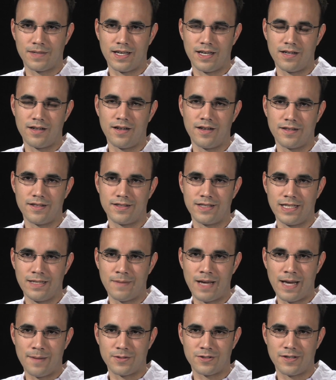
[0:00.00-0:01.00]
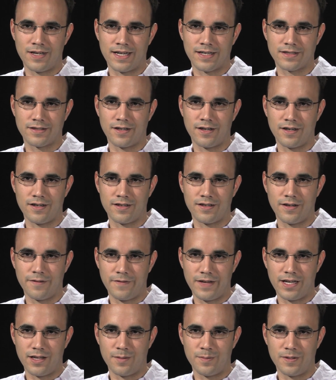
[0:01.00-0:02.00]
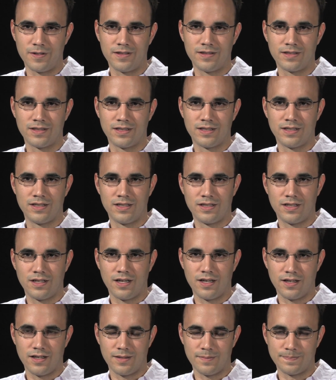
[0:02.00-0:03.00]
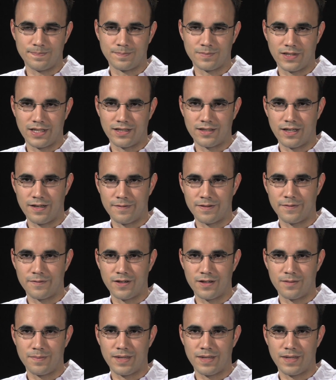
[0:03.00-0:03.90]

and all the team abstracts are available, um, linked off the front